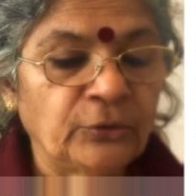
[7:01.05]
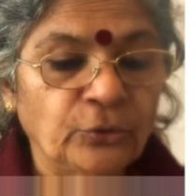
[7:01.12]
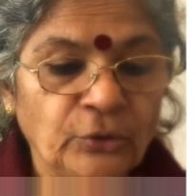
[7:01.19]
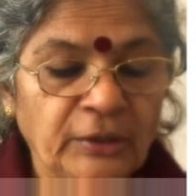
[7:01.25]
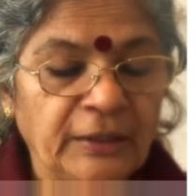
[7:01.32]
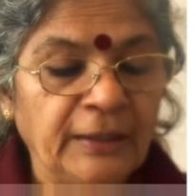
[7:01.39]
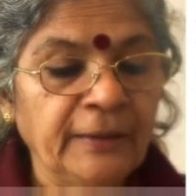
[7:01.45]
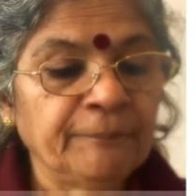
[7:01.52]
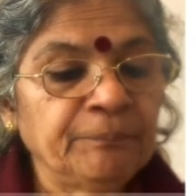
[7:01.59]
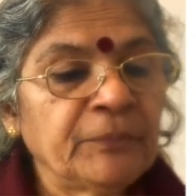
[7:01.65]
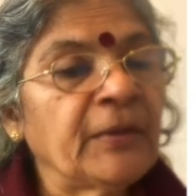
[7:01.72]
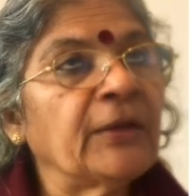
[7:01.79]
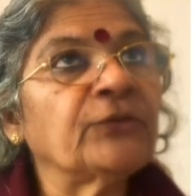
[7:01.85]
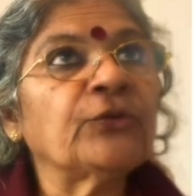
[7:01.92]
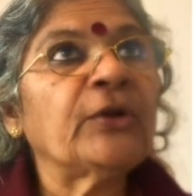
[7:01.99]
doing it.
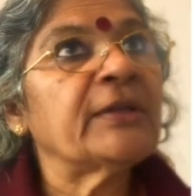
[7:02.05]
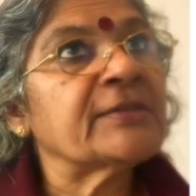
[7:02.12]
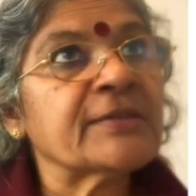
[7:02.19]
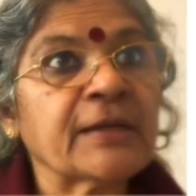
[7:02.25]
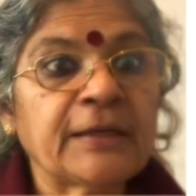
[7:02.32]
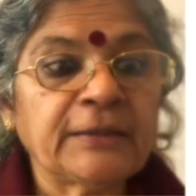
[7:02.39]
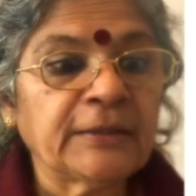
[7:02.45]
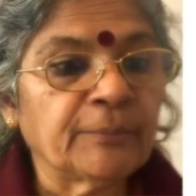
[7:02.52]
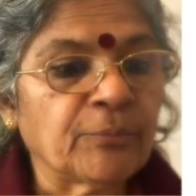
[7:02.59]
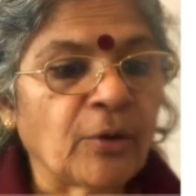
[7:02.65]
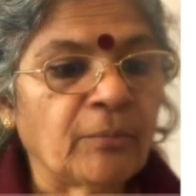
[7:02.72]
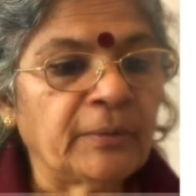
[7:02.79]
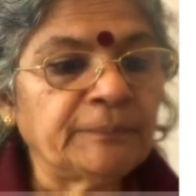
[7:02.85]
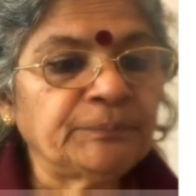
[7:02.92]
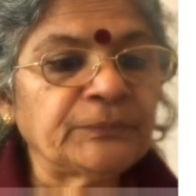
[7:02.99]
So let's read the
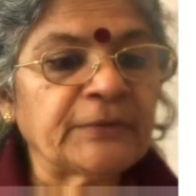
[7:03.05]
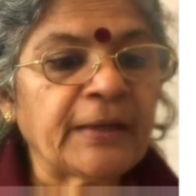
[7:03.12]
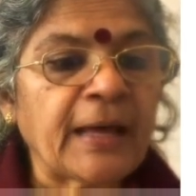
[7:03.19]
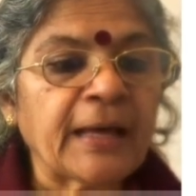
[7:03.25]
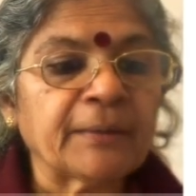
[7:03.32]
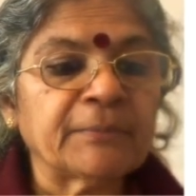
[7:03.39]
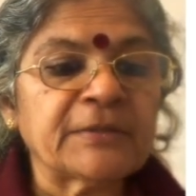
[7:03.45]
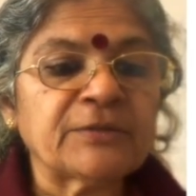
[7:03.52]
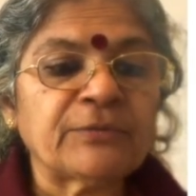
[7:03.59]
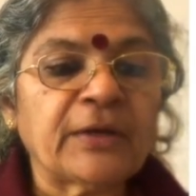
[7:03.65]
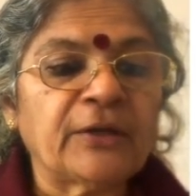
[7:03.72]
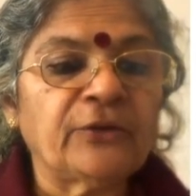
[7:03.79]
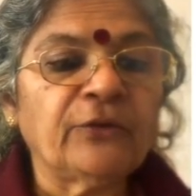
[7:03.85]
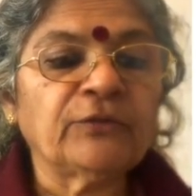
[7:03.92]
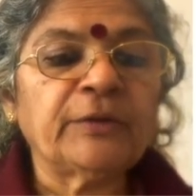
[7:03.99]
problem. The RMS
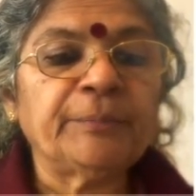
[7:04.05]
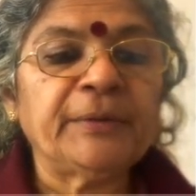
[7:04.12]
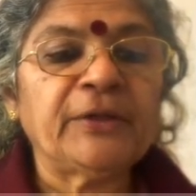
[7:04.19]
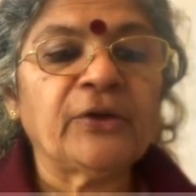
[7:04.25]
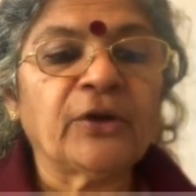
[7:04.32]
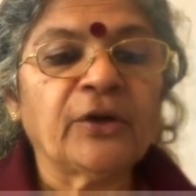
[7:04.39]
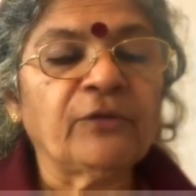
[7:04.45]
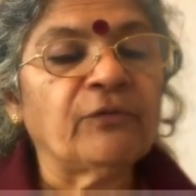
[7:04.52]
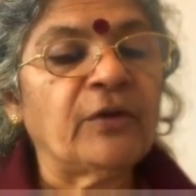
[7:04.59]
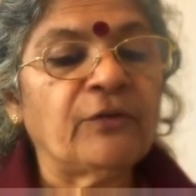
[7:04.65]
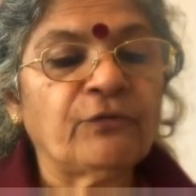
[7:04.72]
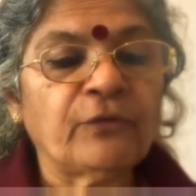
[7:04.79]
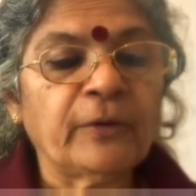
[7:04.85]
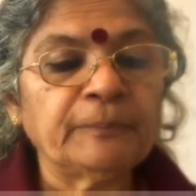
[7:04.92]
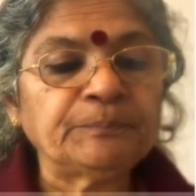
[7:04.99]
value of the periodic
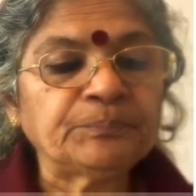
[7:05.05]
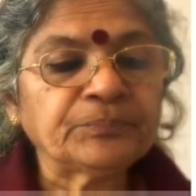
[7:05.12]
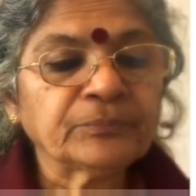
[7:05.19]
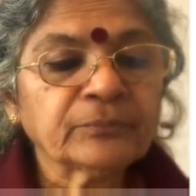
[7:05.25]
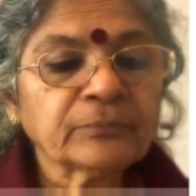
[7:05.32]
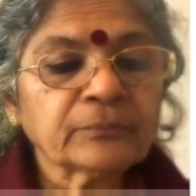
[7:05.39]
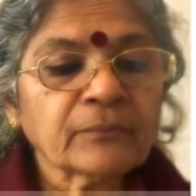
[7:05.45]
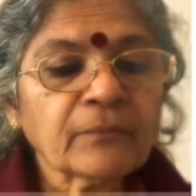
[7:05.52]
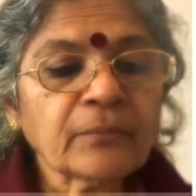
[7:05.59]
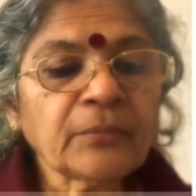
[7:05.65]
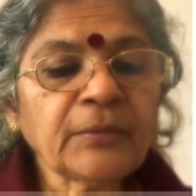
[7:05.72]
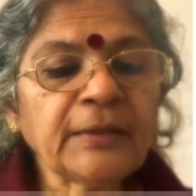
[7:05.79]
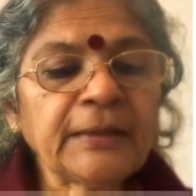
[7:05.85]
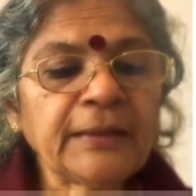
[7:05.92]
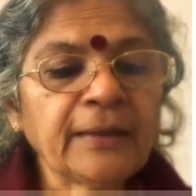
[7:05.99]
waveform
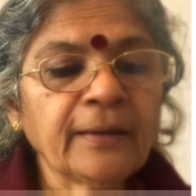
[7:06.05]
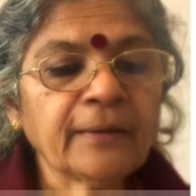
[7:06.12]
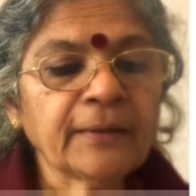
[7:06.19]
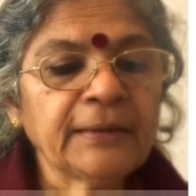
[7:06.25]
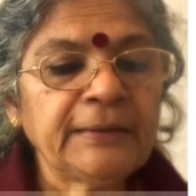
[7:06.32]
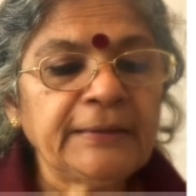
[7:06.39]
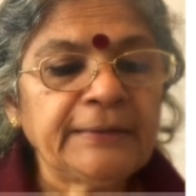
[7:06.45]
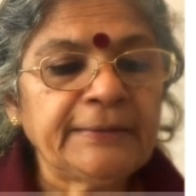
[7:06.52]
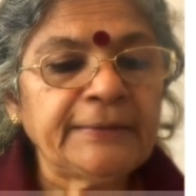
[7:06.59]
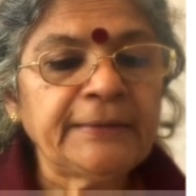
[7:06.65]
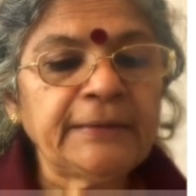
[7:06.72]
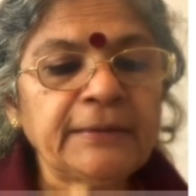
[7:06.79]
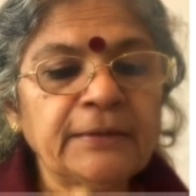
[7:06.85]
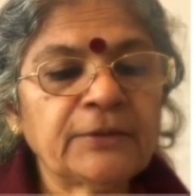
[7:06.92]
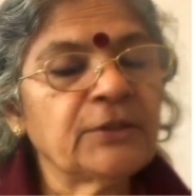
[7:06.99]
ET
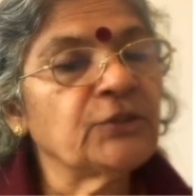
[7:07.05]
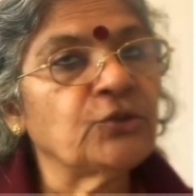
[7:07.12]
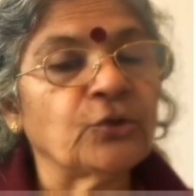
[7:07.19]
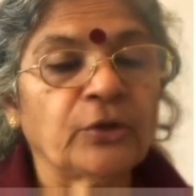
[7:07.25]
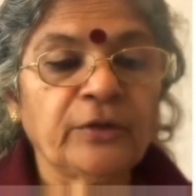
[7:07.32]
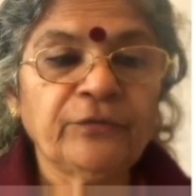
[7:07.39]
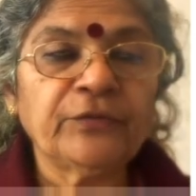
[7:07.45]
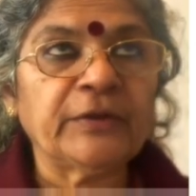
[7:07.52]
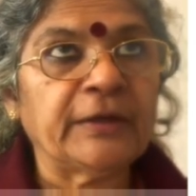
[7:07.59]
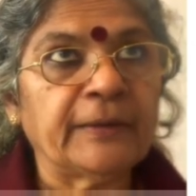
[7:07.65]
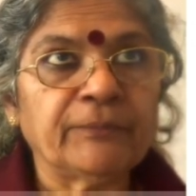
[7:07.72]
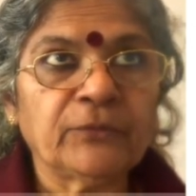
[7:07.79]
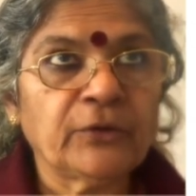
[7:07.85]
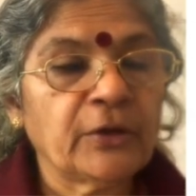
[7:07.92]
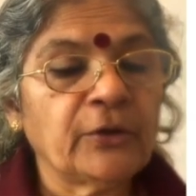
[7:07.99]
shown in
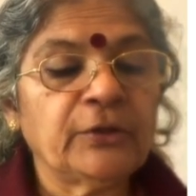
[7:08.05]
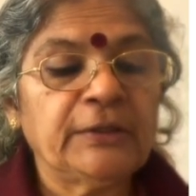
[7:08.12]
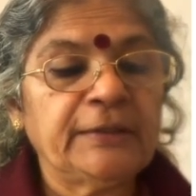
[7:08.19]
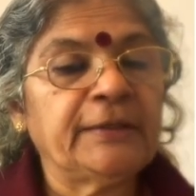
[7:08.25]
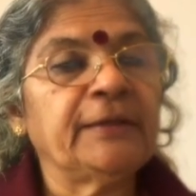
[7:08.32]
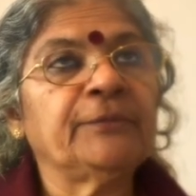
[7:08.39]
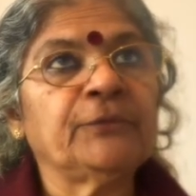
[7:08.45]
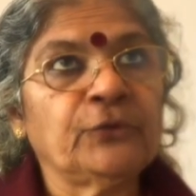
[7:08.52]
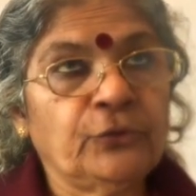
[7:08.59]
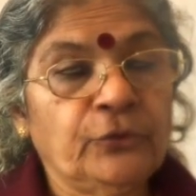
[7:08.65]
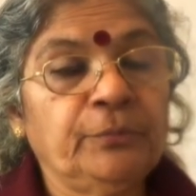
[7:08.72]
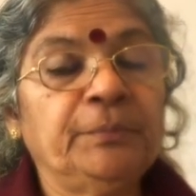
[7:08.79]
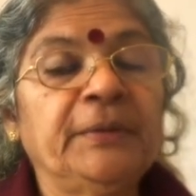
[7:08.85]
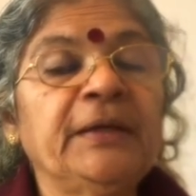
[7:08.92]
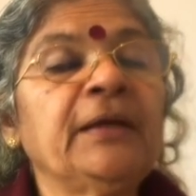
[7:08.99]
figure. Okay, ET
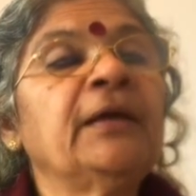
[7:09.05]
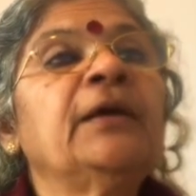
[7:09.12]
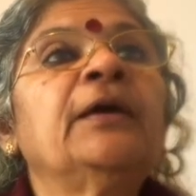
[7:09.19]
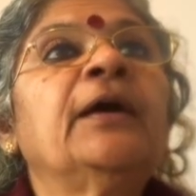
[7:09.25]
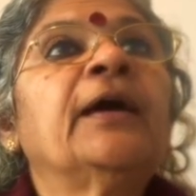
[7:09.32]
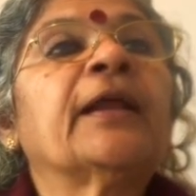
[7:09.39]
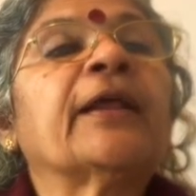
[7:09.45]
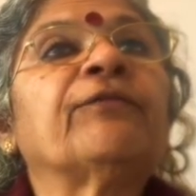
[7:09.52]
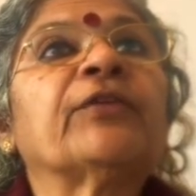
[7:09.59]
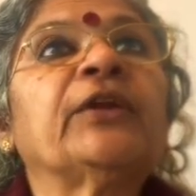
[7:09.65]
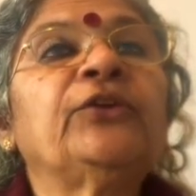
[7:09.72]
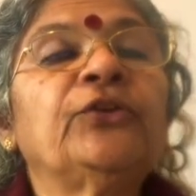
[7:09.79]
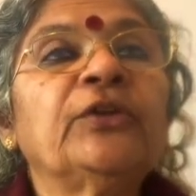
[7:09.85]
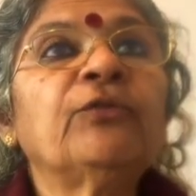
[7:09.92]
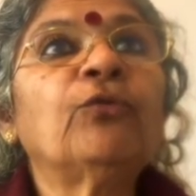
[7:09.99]
could be
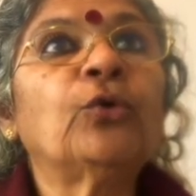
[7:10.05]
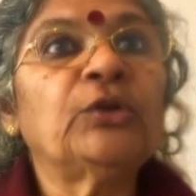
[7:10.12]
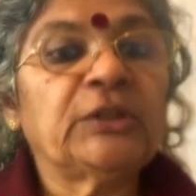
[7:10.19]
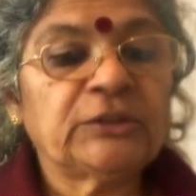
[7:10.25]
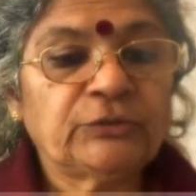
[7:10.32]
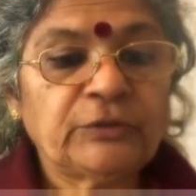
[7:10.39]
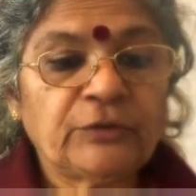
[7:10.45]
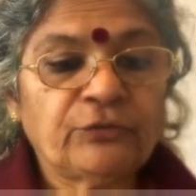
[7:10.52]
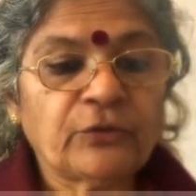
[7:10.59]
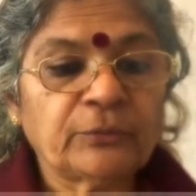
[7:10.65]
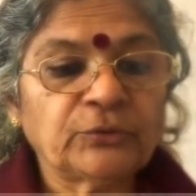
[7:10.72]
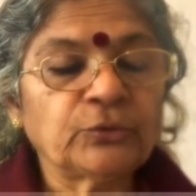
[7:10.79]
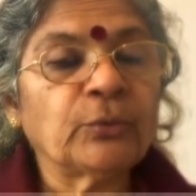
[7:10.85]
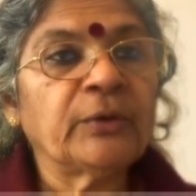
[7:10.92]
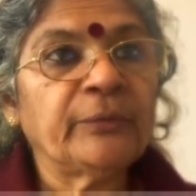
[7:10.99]
referring to the voltage
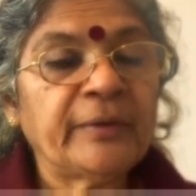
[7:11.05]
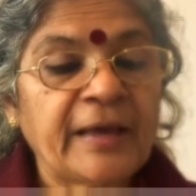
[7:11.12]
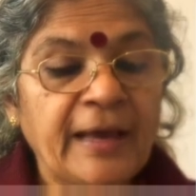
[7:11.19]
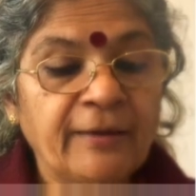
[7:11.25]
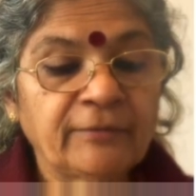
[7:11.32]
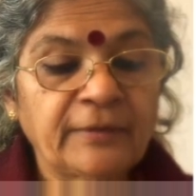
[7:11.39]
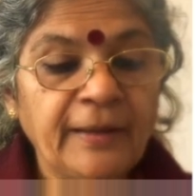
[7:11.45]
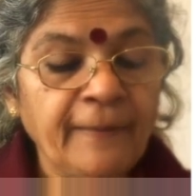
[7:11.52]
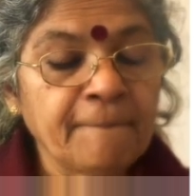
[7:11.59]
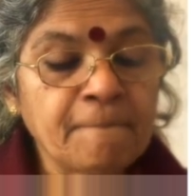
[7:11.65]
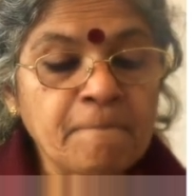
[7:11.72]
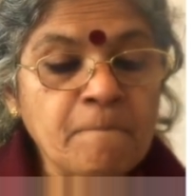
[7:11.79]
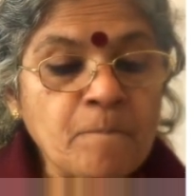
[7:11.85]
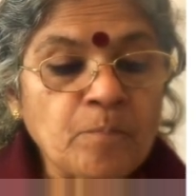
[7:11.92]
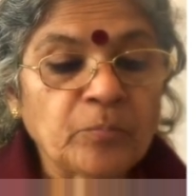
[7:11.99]
waveform. So what do we have there?
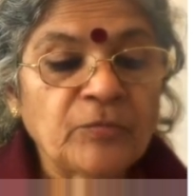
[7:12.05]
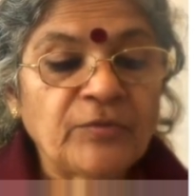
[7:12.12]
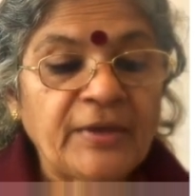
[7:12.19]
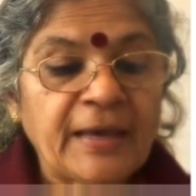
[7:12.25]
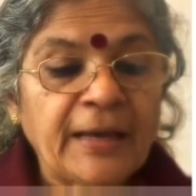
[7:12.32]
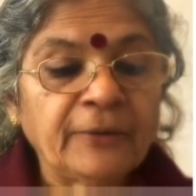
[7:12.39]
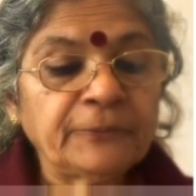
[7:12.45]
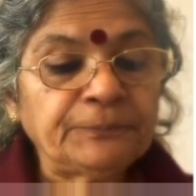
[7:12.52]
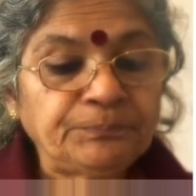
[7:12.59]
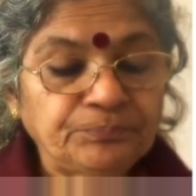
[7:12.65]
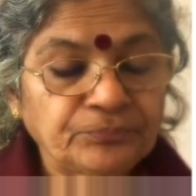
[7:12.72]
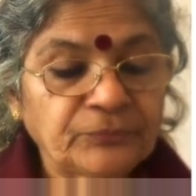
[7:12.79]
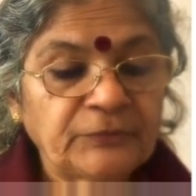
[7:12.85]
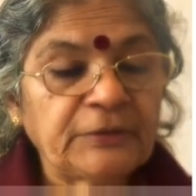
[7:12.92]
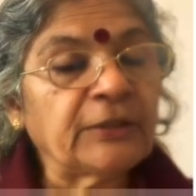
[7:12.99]
We have
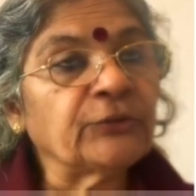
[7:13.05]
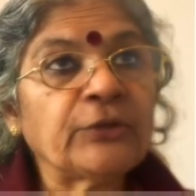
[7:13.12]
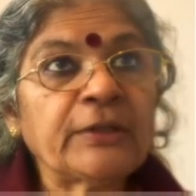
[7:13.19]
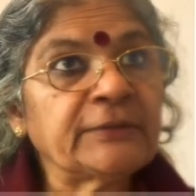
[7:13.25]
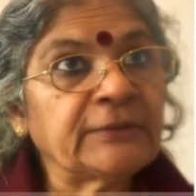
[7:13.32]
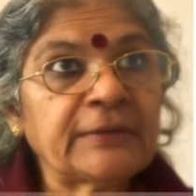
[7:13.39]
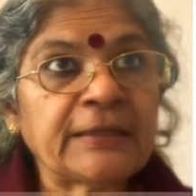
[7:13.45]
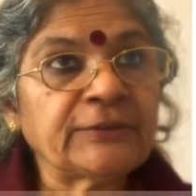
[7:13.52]
yes. Let's